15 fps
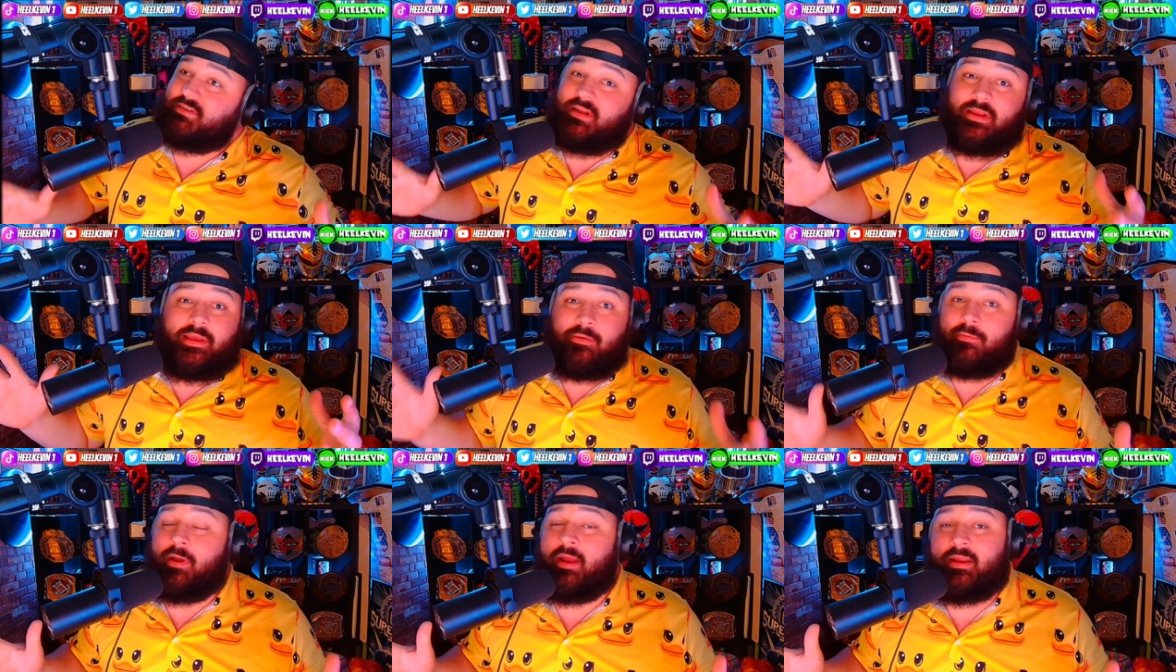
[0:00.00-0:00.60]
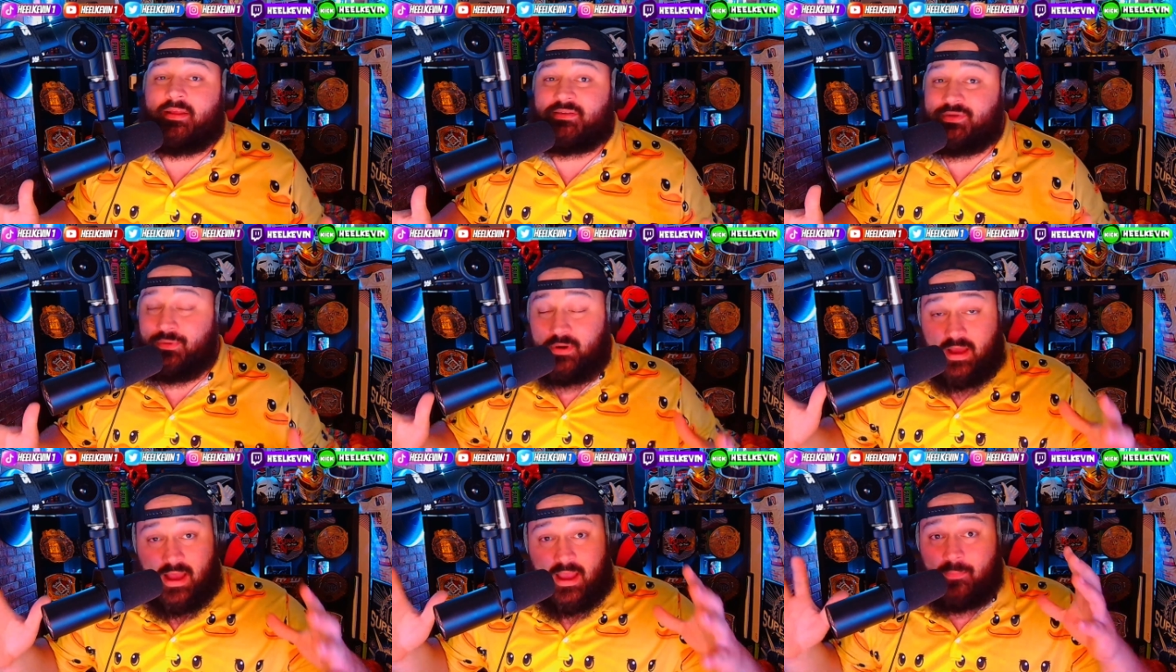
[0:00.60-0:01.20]
going to get right into
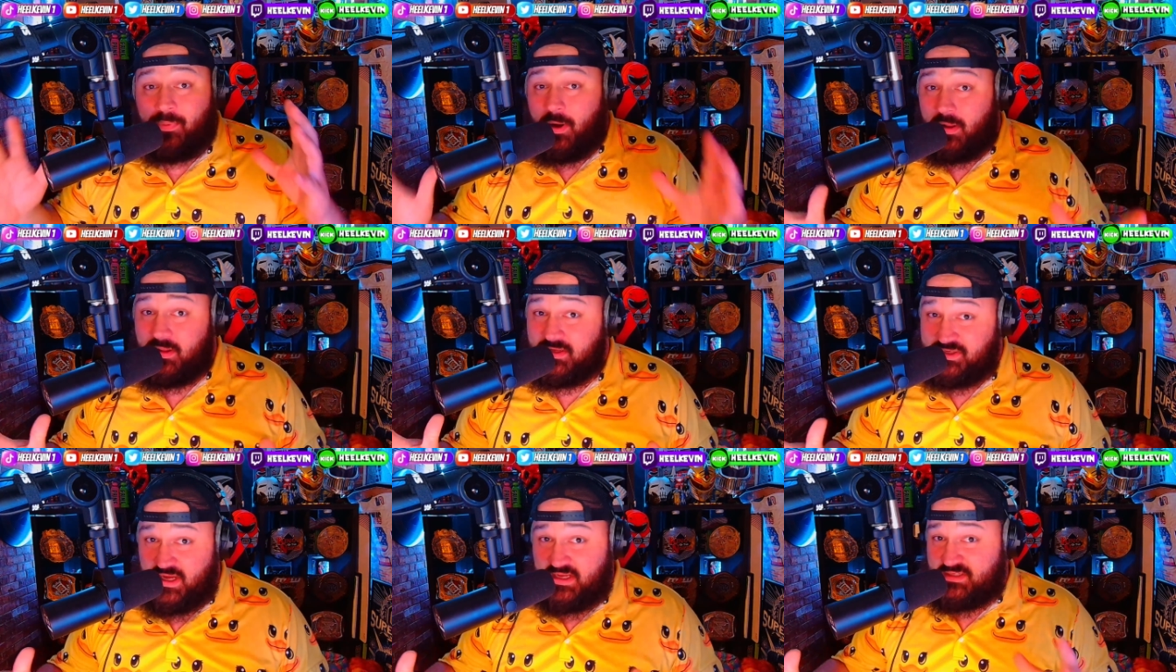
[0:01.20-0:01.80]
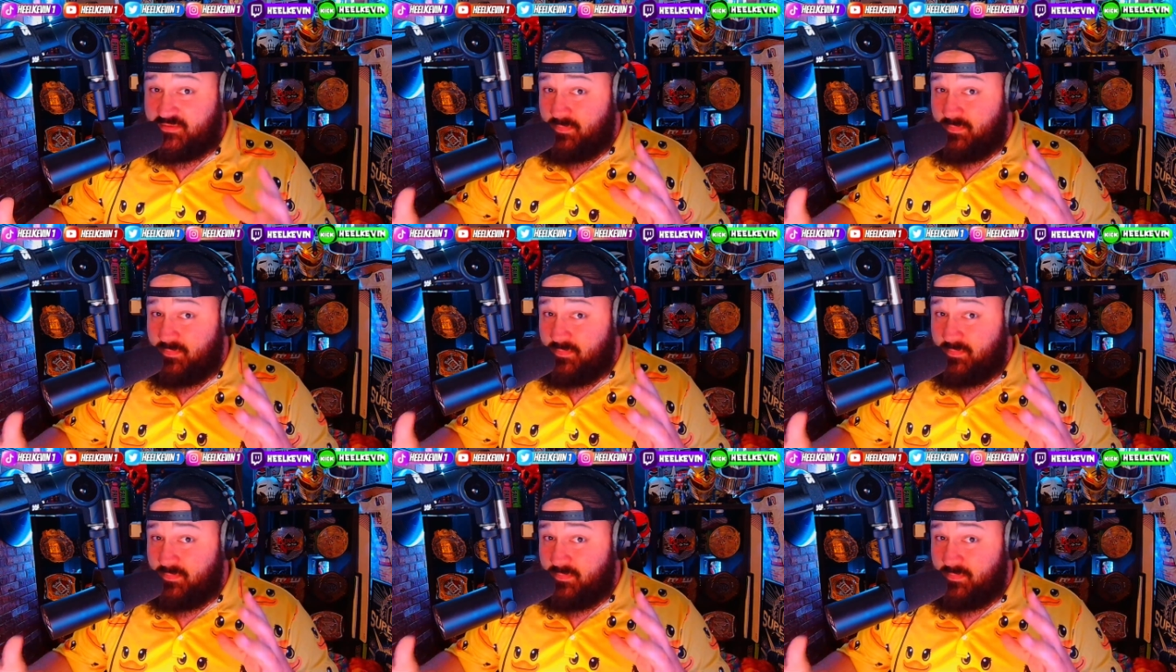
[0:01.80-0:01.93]
it. I apologize.